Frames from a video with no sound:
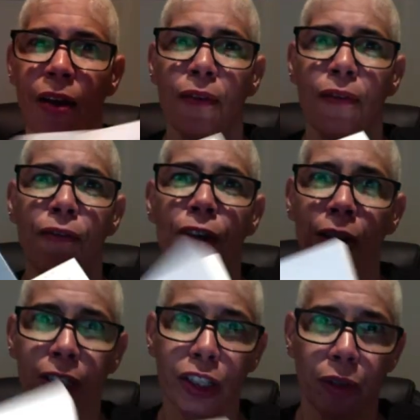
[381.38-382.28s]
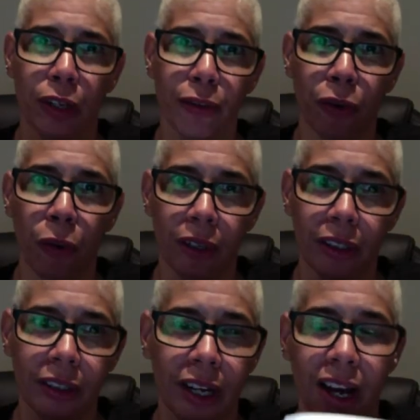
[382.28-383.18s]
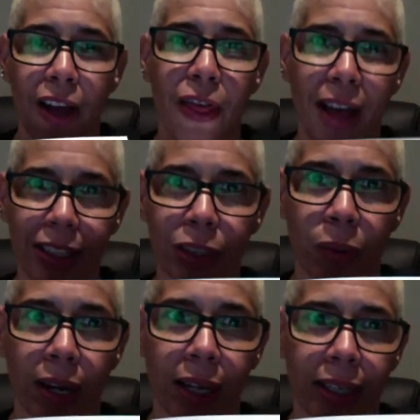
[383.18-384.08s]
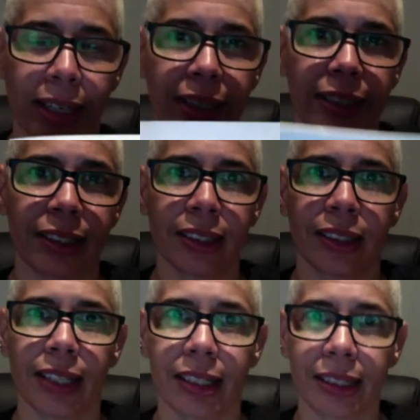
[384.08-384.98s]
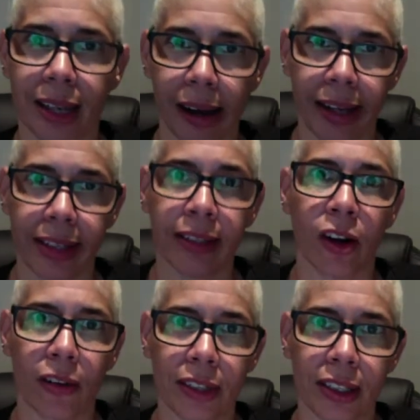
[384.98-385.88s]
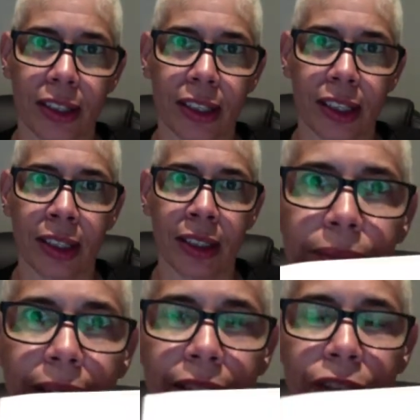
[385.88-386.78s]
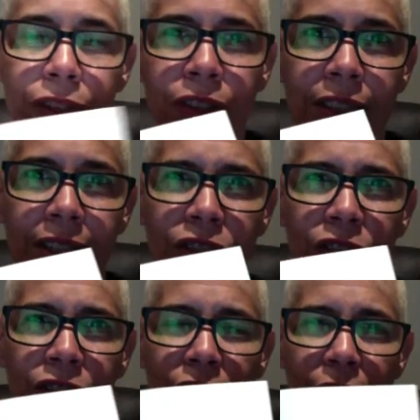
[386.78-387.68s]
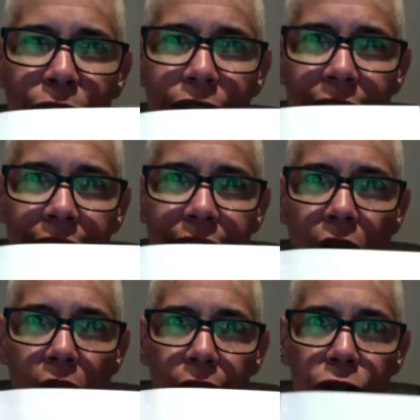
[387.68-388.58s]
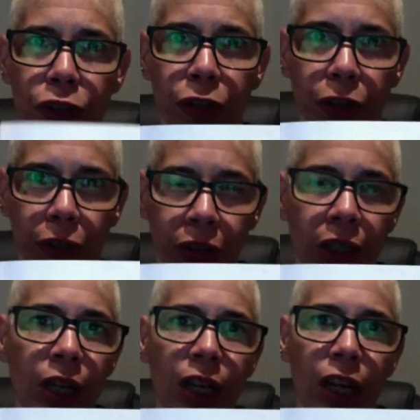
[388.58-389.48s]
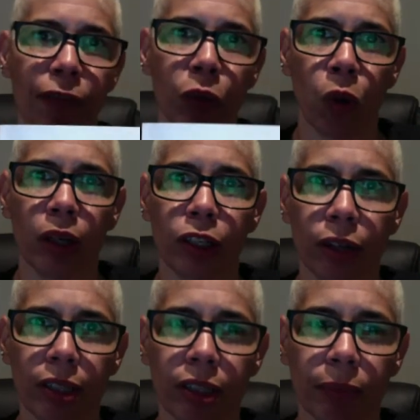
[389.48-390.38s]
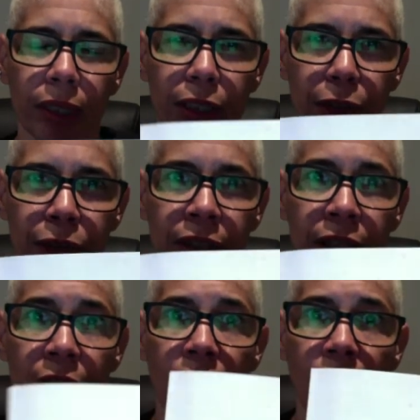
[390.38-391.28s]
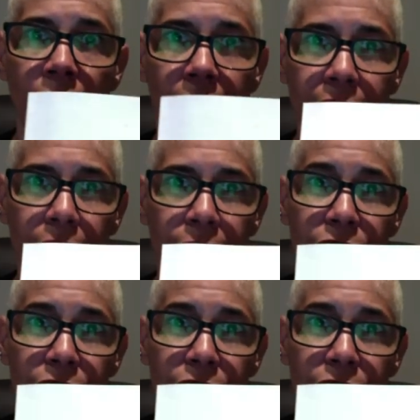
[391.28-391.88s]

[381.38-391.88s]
Very straightforward. That's why I like it. It's guided, obviously. It's just another take on a journal if you want to try something different. I got this